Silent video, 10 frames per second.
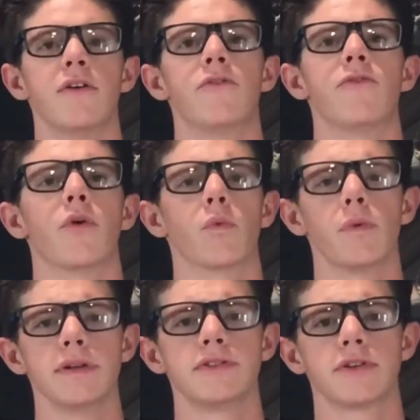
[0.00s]
For
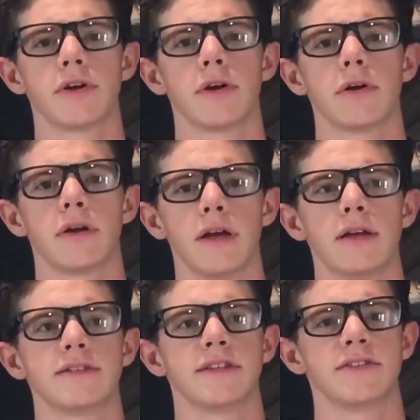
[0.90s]
winter,
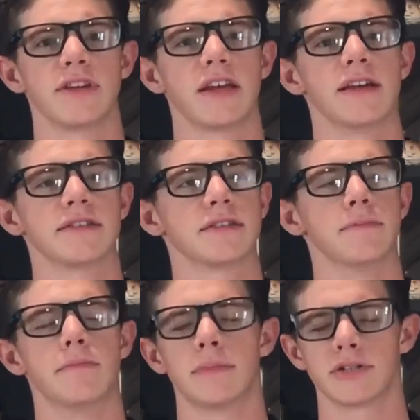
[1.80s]
since it gets
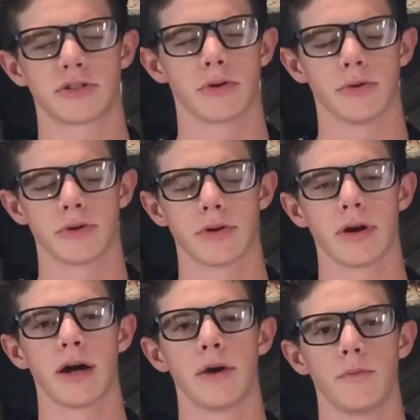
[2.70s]
much colder,
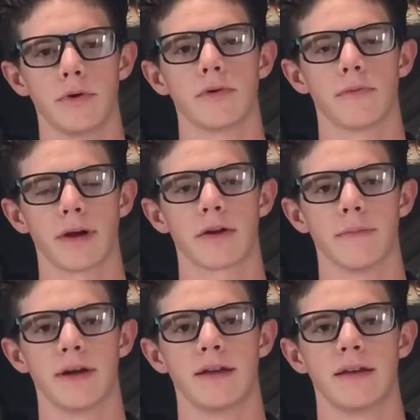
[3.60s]
I would
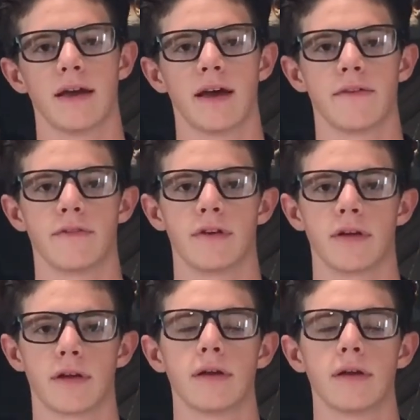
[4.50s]
recommend having